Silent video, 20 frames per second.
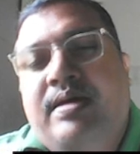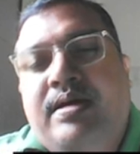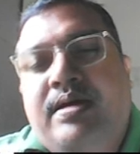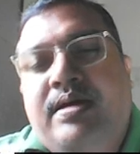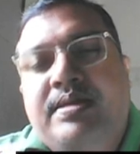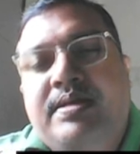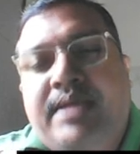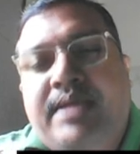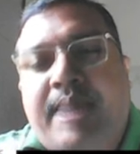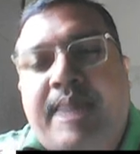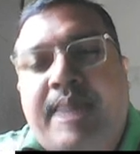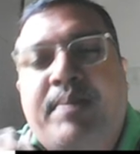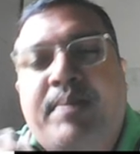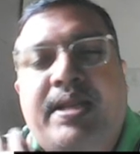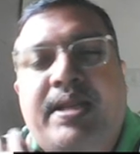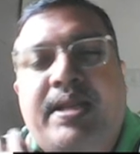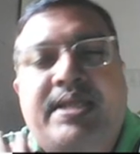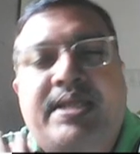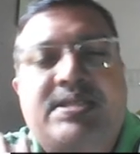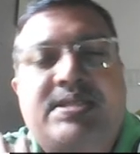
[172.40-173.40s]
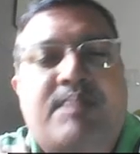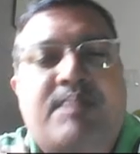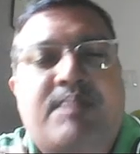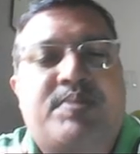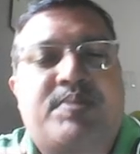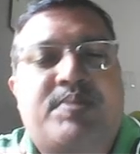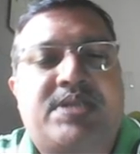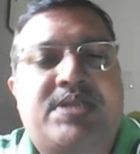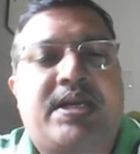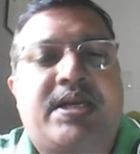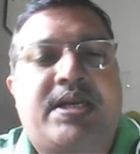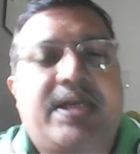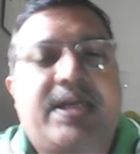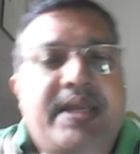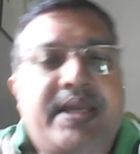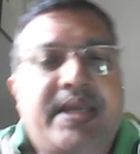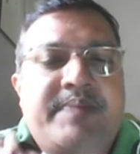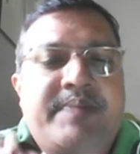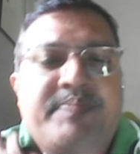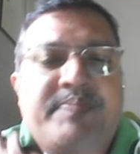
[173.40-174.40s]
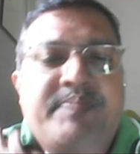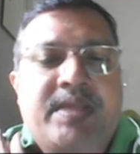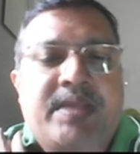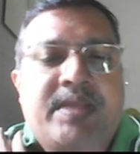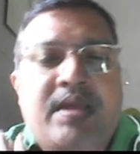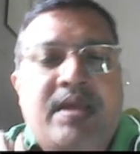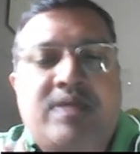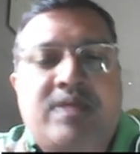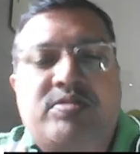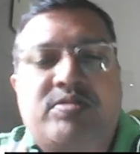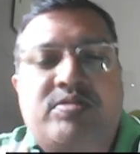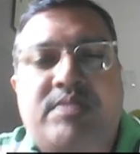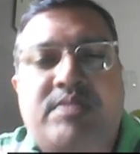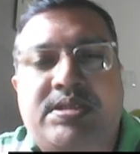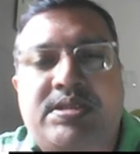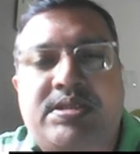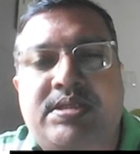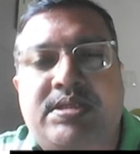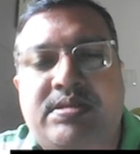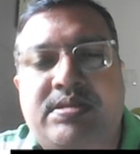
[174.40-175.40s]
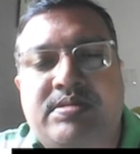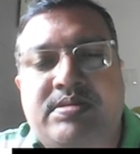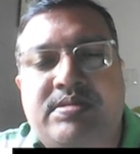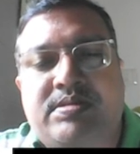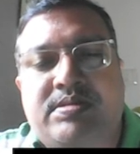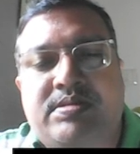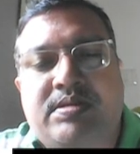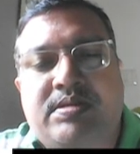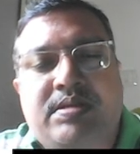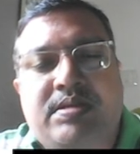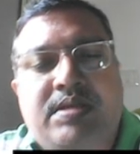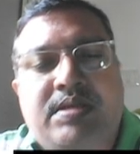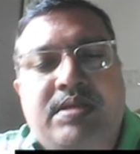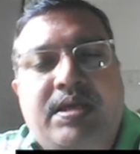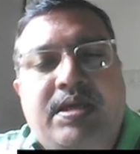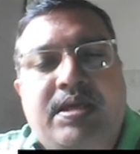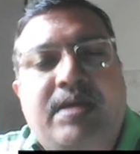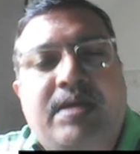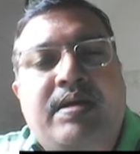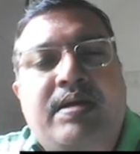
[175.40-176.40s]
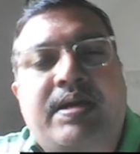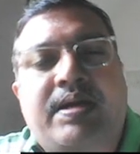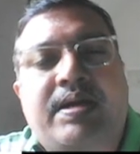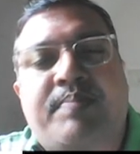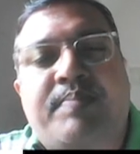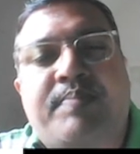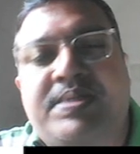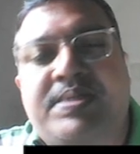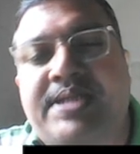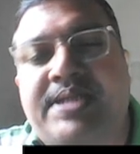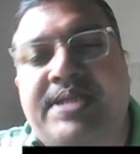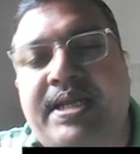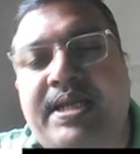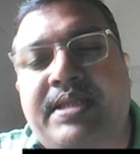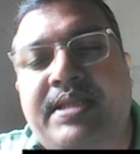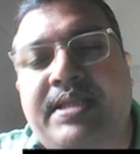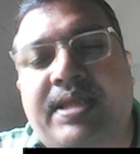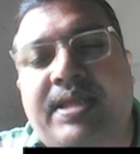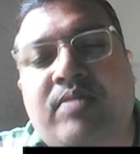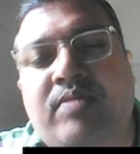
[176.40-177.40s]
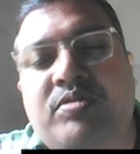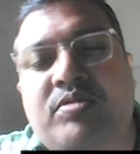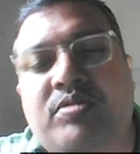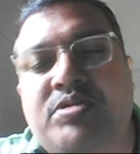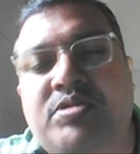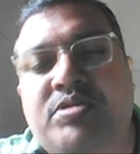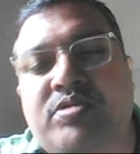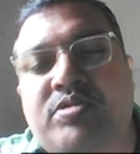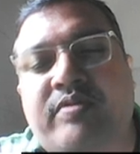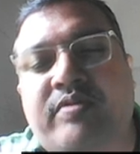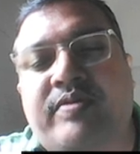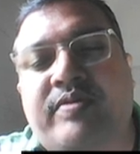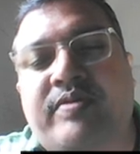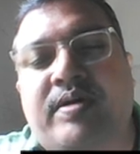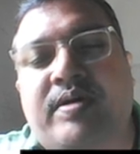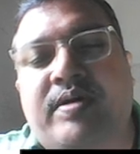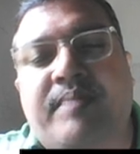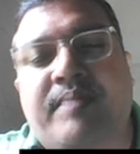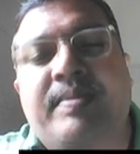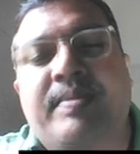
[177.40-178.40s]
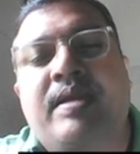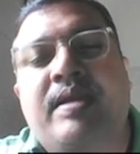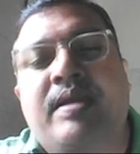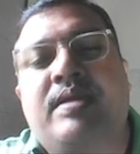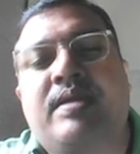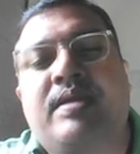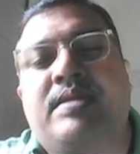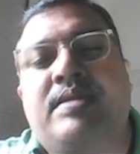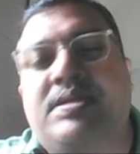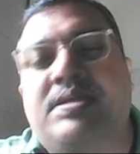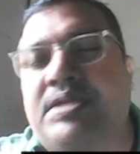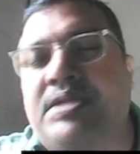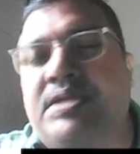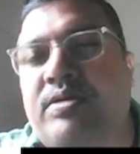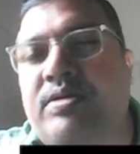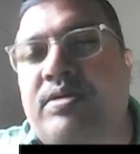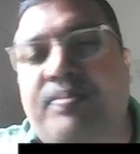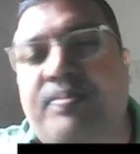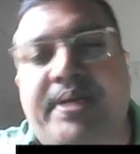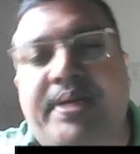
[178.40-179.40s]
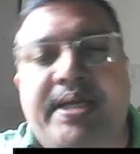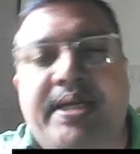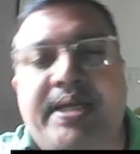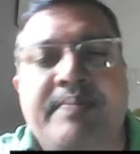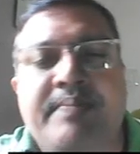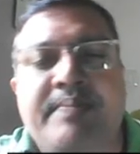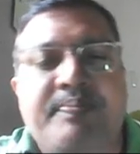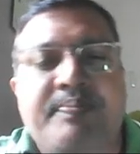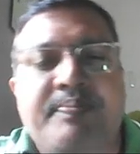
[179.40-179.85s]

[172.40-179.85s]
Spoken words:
the capillary is represented here. So this is the representing the causes of the COPD.